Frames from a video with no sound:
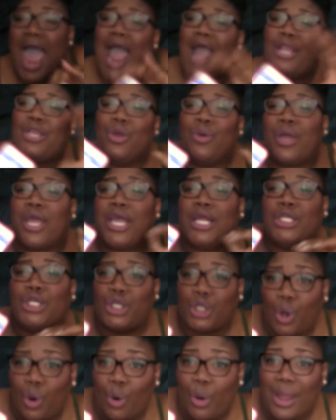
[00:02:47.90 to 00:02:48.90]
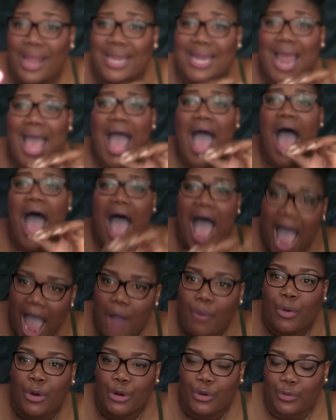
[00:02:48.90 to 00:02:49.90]
and you can join
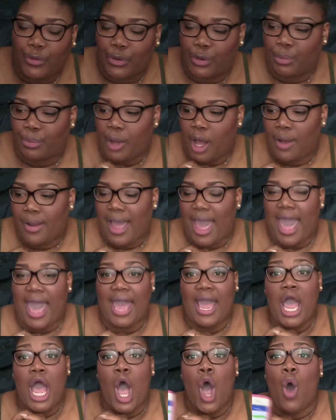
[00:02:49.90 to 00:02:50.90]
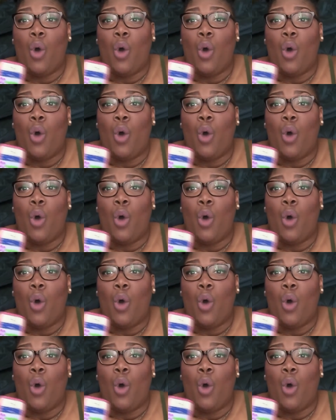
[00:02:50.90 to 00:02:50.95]
our group, okay?